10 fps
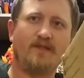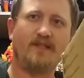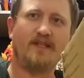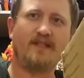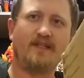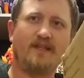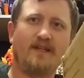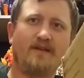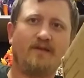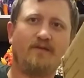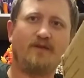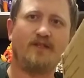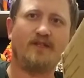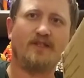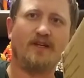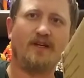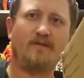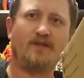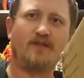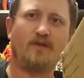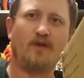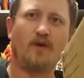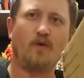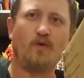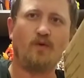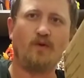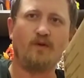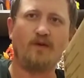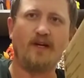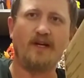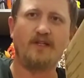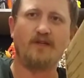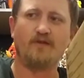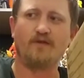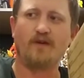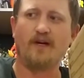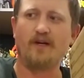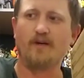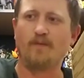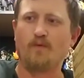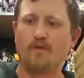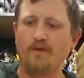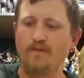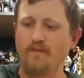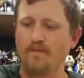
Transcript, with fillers: six, which is an homage to the old Luke Cage Heroes for Hire number one.